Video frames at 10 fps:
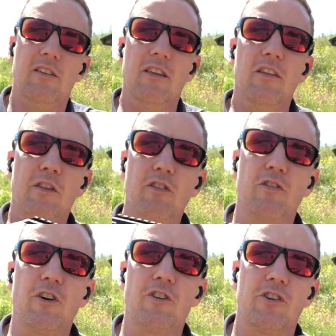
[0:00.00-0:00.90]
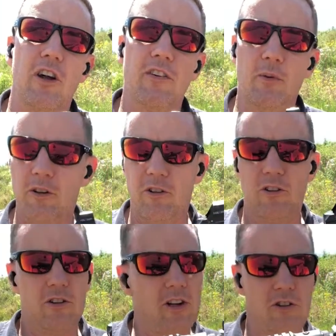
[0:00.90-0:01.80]
did this version of it, which
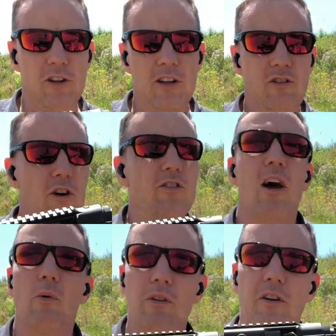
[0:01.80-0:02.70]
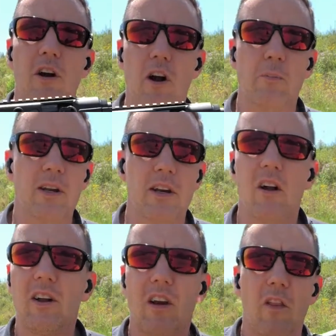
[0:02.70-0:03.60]
is essentially, it starts out with the carbine, and
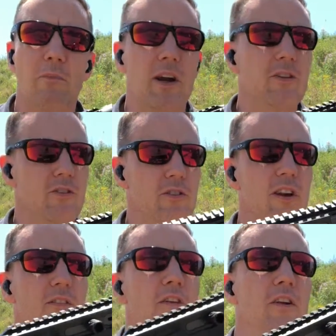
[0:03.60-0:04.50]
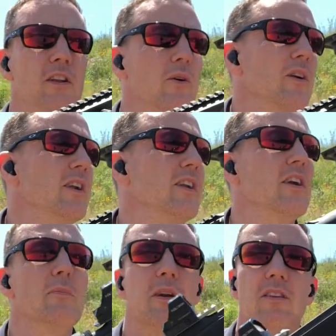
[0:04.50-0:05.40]
I'll get all the prices and everything loaded in
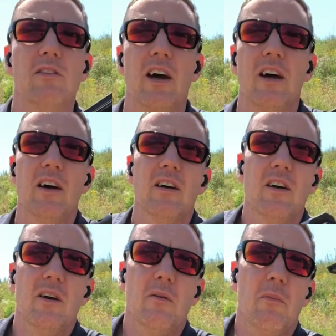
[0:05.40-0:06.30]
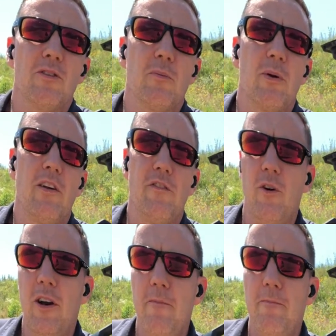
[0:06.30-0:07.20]
here, but he's got a muzzle brake
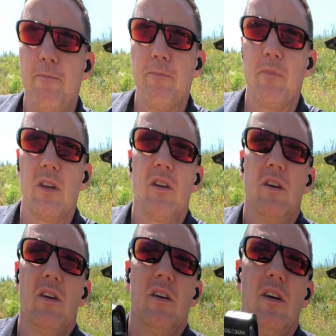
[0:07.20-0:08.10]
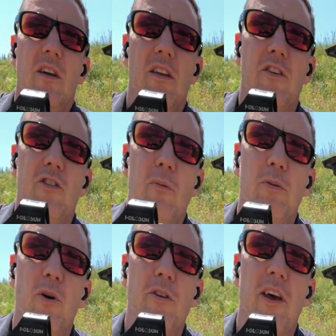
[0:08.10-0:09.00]
for it. This is a
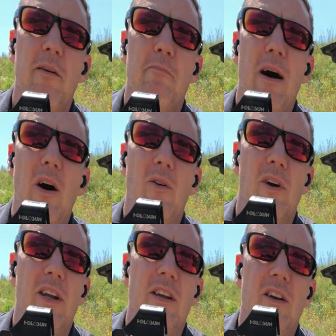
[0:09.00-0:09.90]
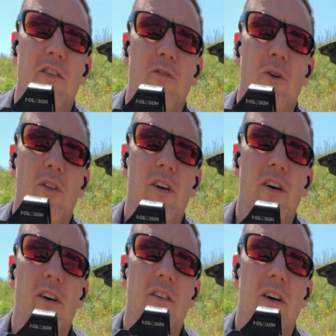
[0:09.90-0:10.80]
prototype mount right here for
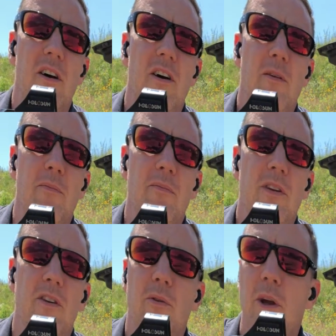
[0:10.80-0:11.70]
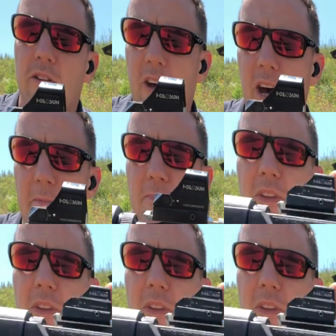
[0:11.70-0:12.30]
the your red dot.